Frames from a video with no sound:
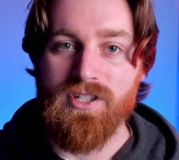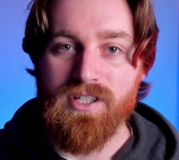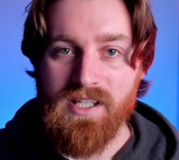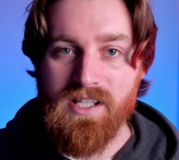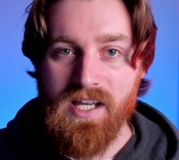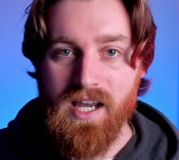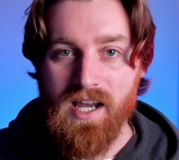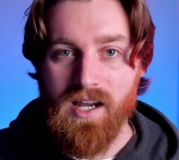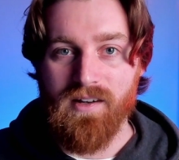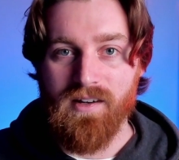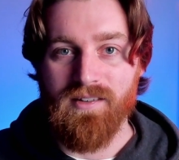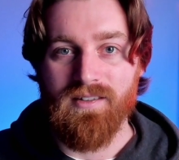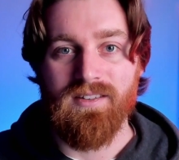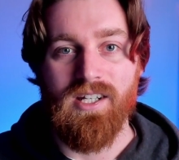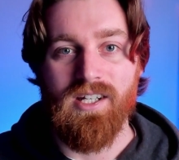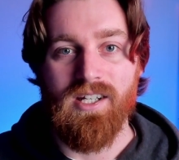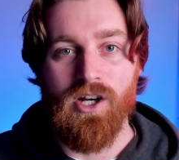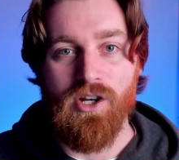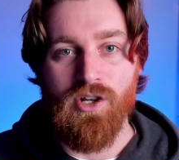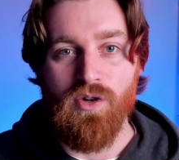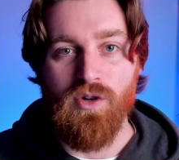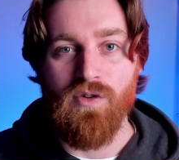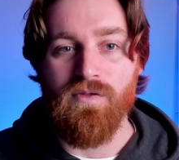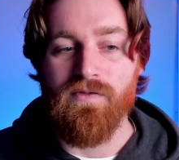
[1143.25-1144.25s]
thing that a
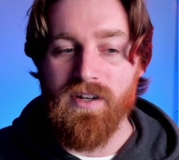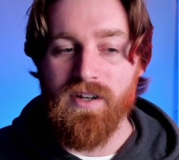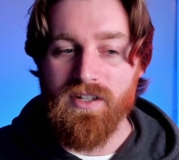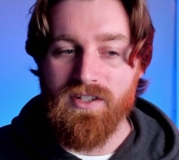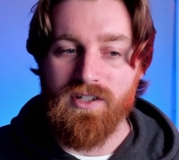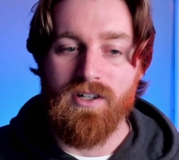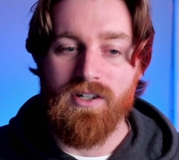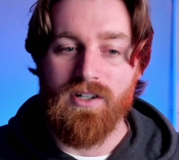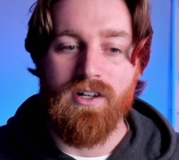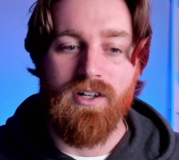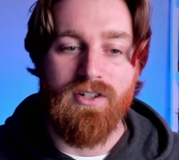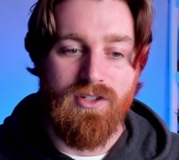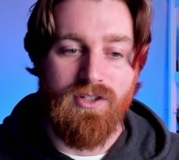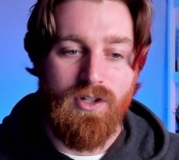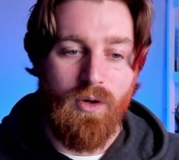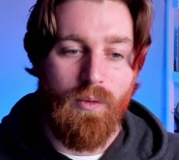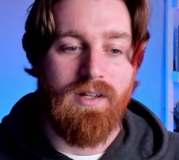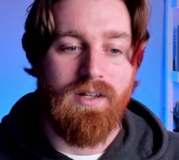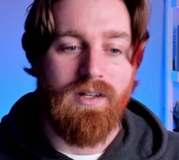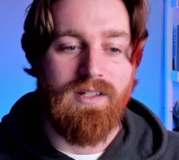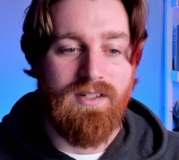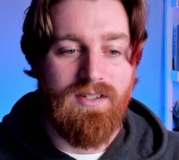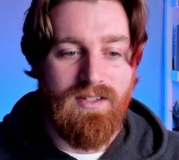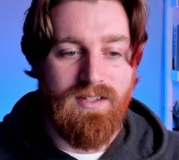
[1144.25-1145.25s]
new visitor is
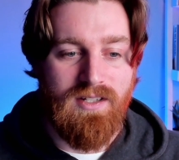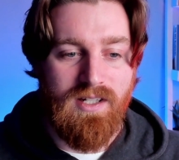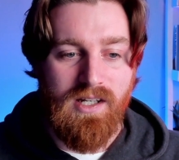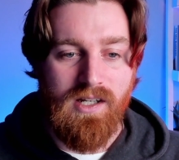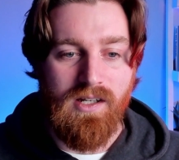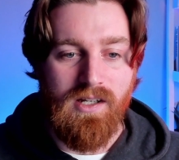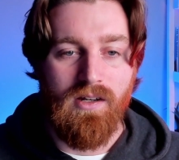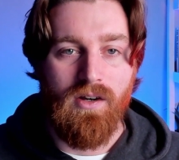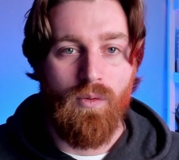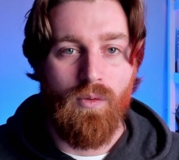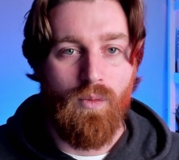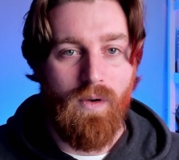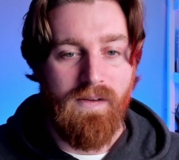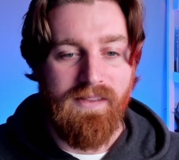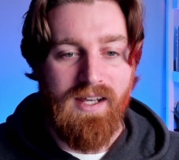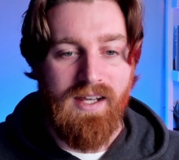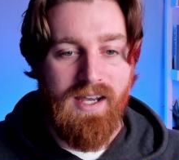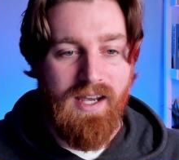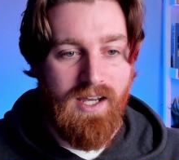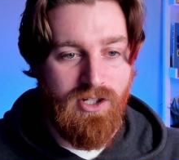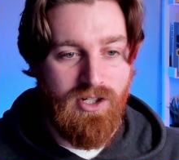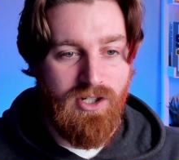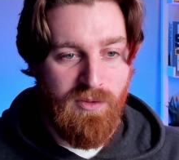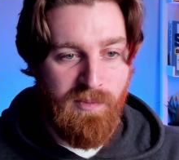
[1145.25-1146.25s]
going to see when they
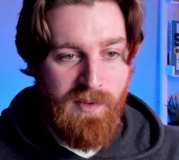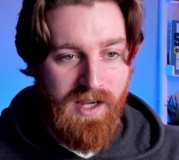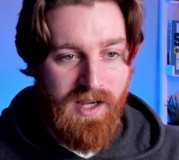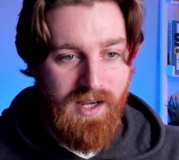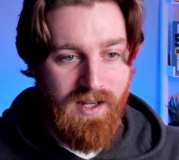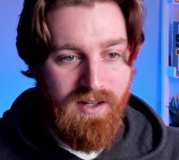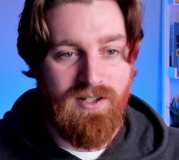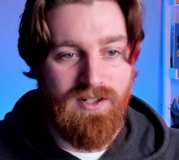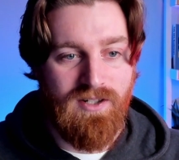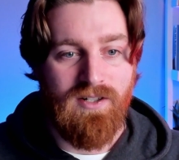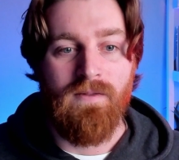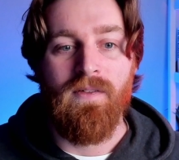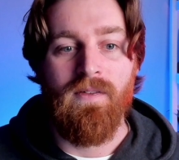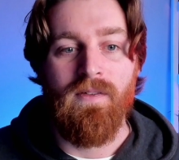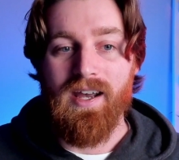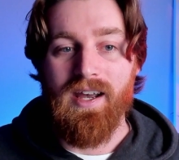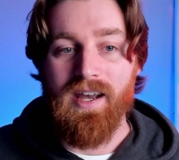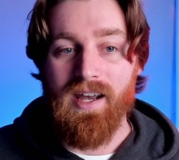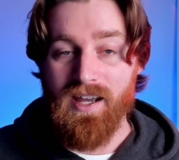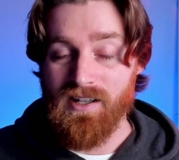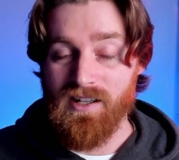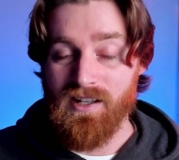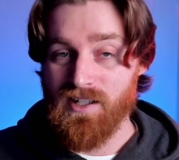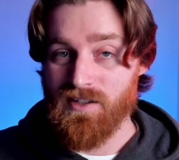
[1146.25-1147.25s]
hit your page.
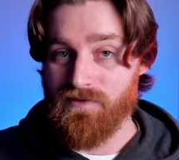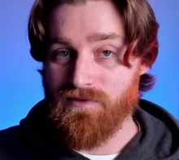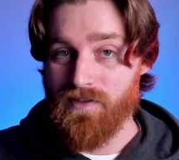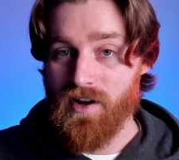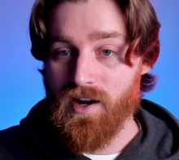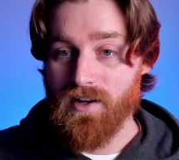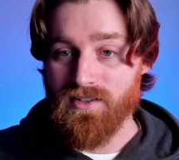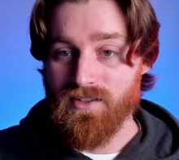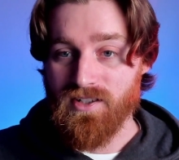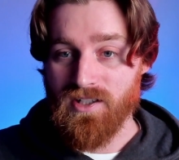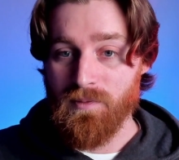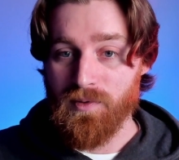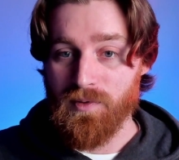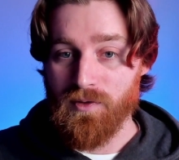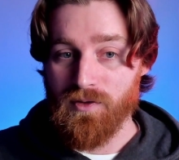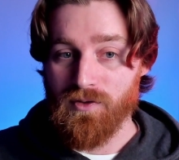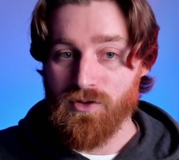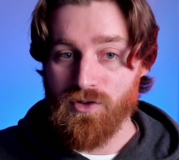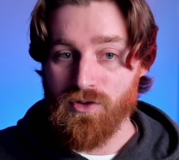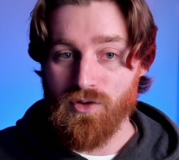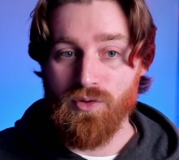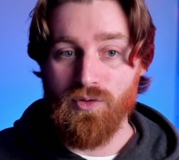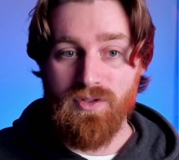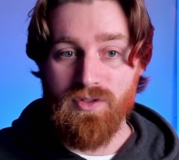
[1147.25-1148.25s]
And it's very simple.
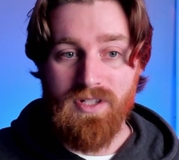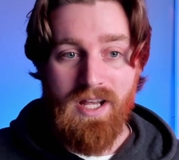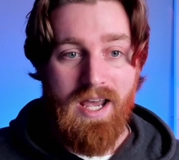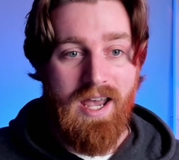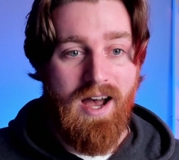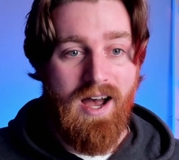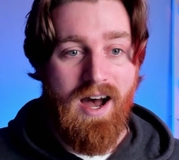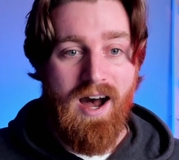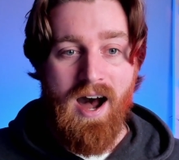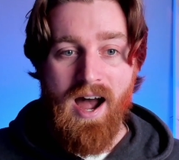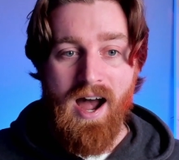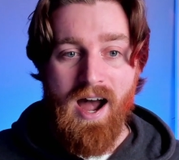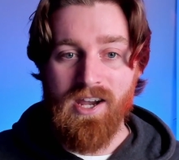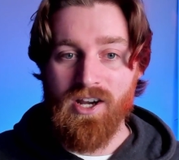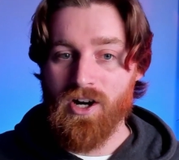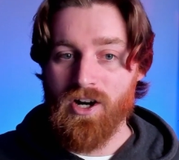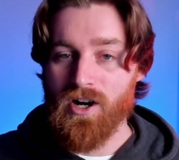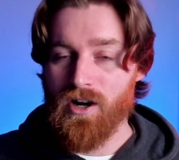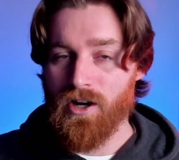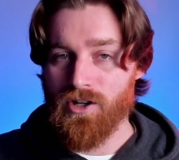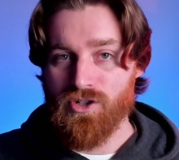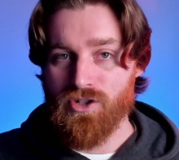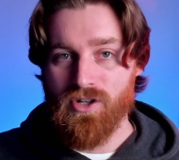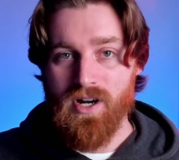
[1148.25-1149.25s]
Use a high
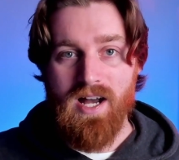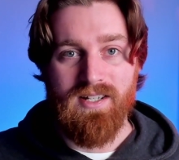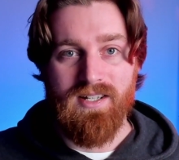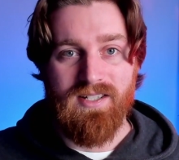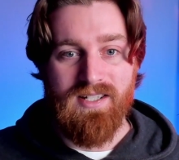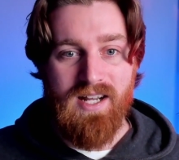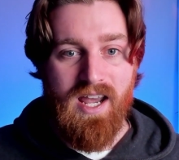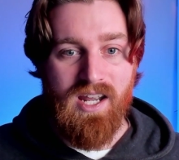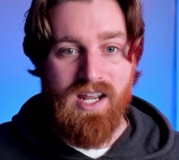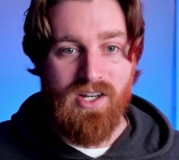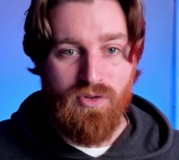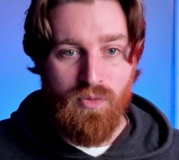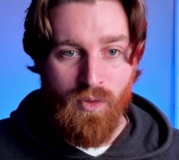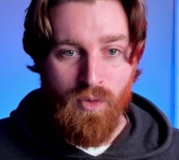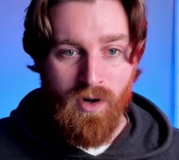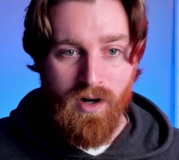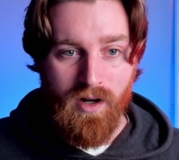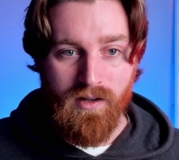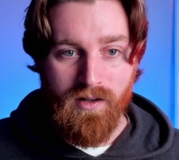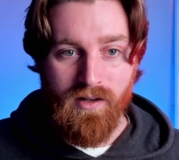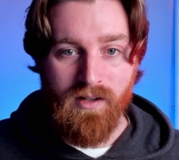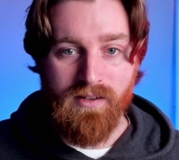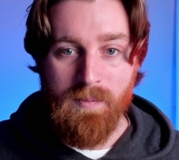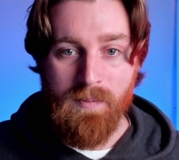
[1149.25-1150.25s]
contrast
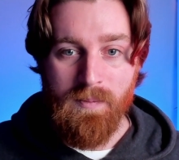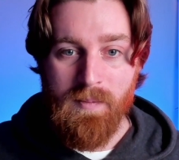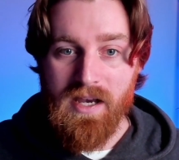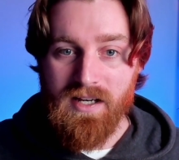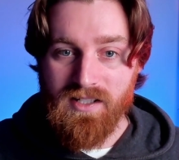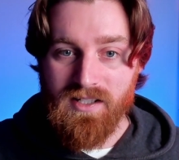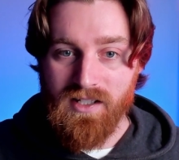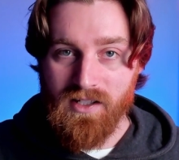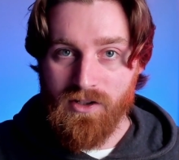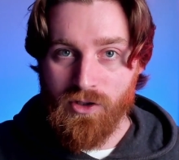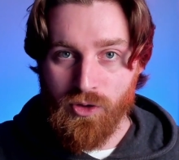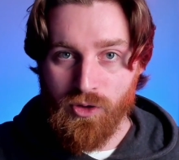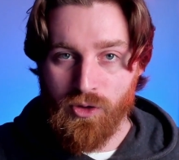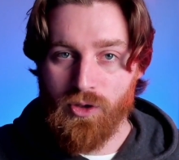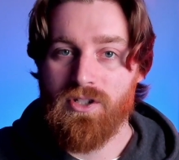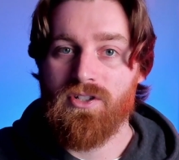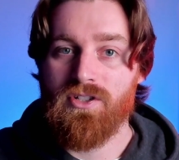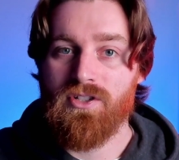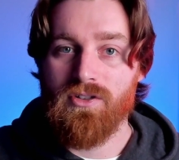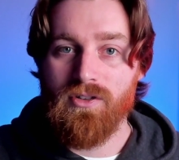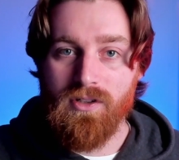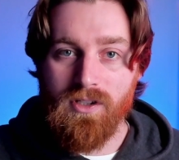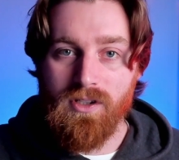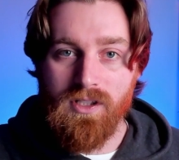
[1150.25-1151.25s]
H1 that makes it
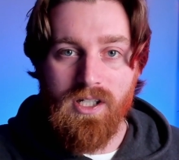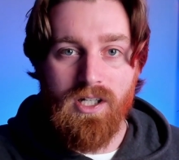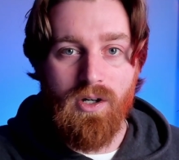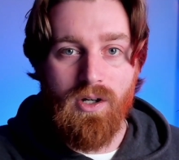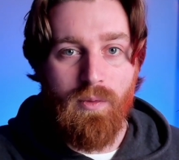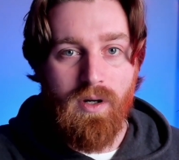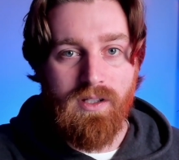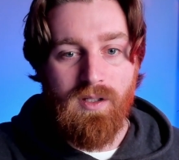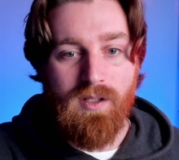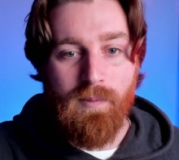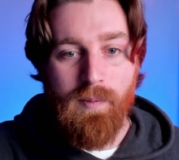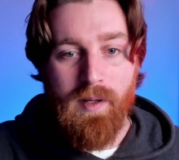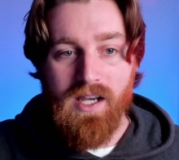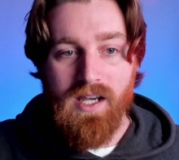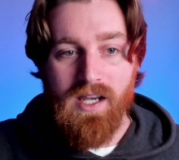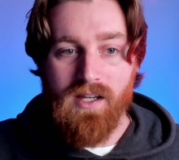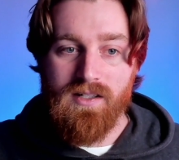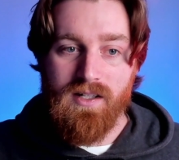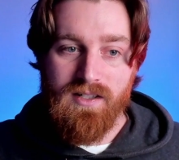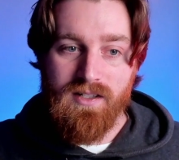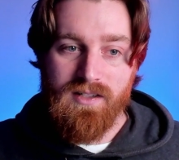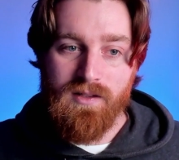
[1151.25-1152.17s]
crystal clear what the page is